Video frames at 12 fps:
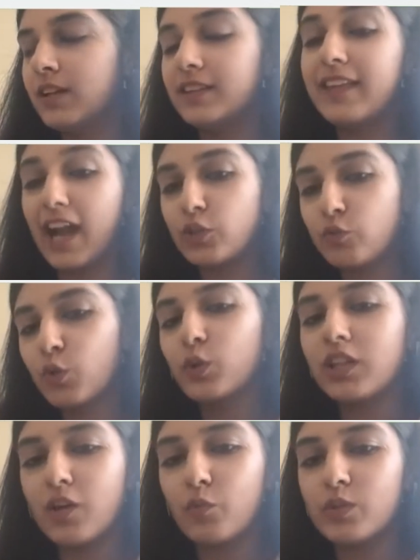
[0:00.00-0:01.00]
that will
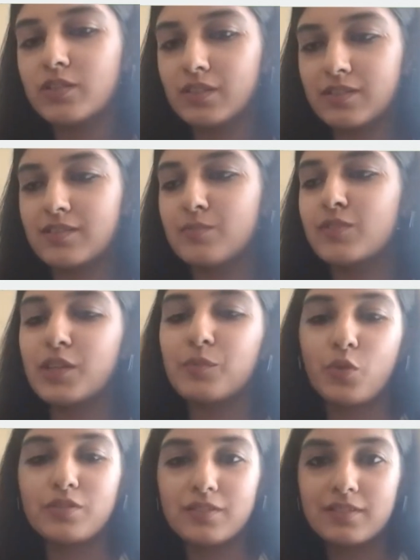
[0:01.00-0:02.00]
only come with systems and
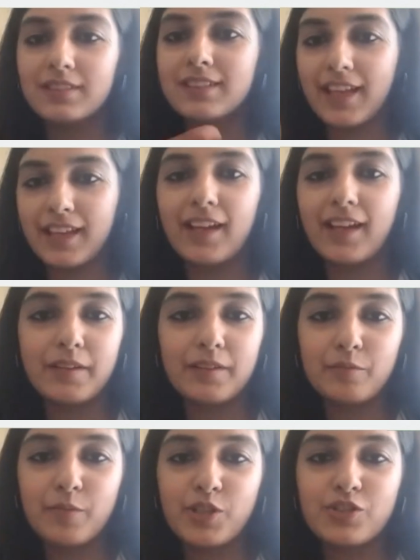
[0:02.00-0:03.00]
processes, like
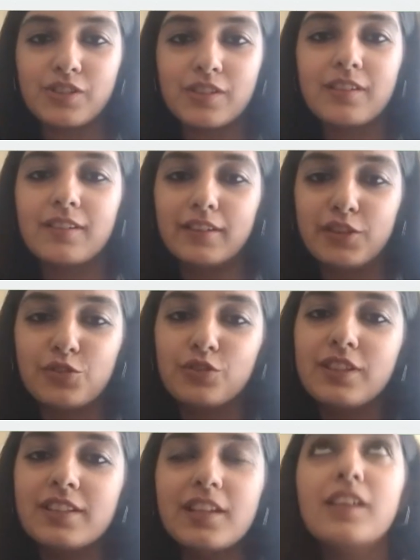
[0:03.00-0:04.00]
I mentioned earlier. So
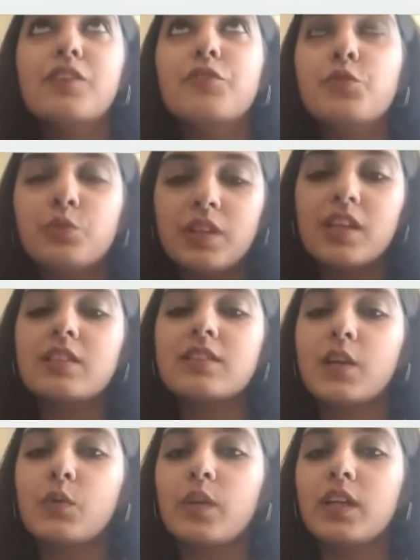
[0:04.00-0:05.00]
these are a few things
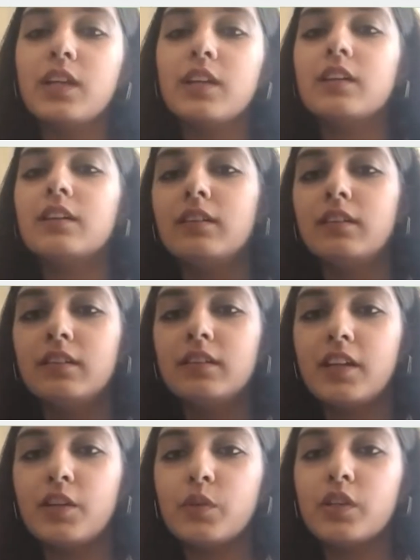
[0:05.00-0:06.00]
that we
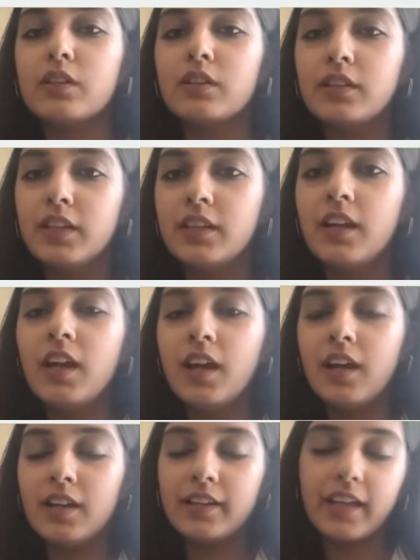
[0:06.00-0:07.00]
really
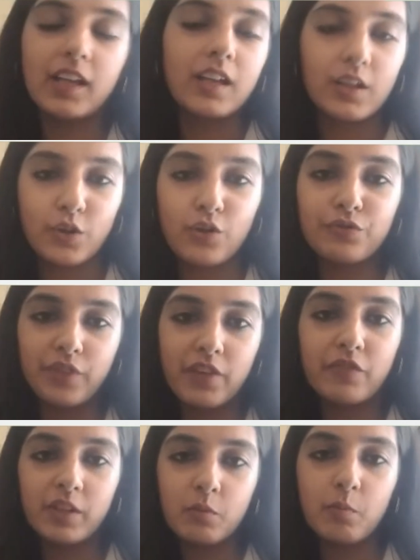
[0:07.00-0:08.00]
take care of.
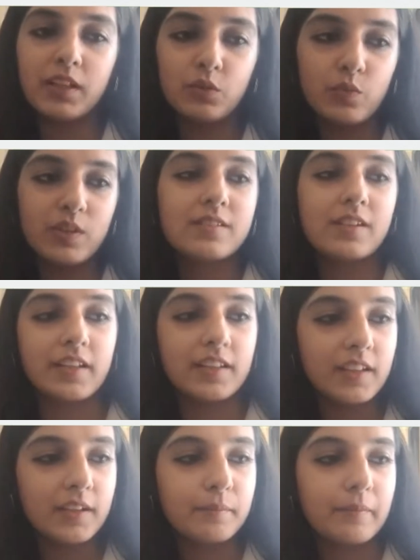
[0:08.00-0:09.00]
Every month we study
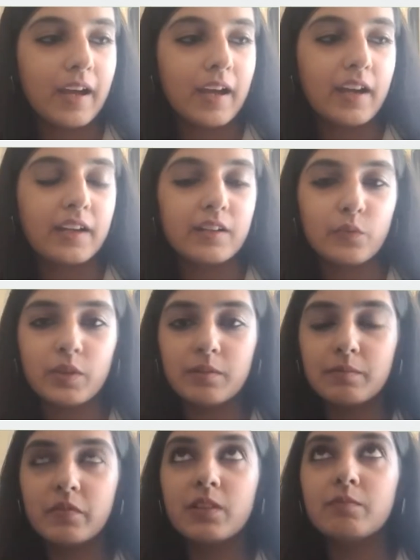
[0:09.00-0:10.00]
them, and we
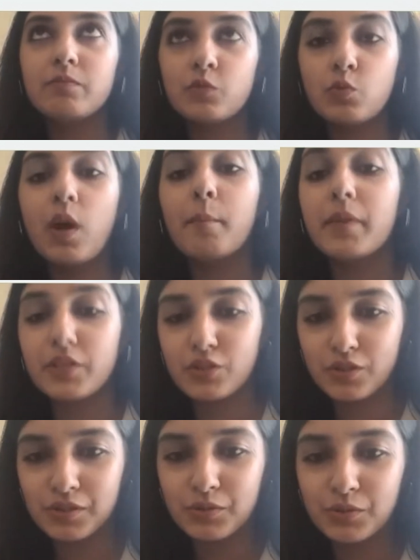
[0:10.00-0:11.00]
do our
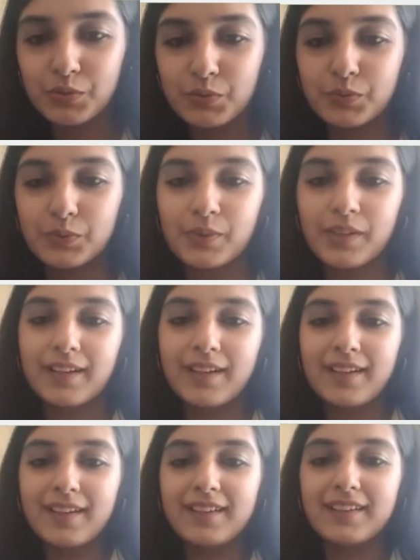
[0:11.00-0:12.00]
best to
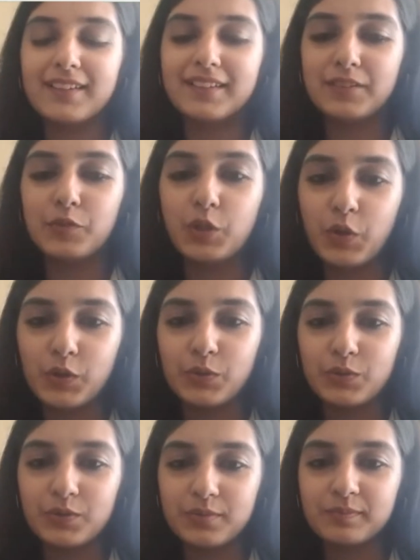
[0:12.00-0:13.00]
work on
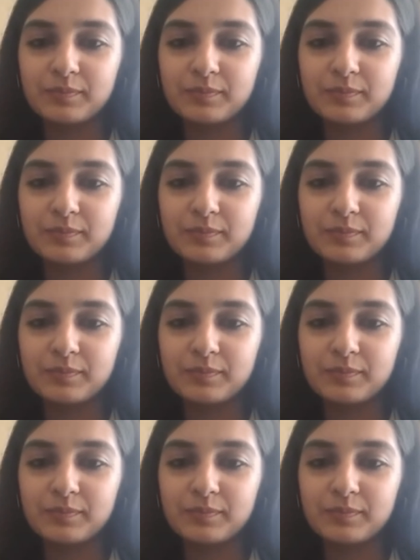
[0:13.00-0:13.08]
those.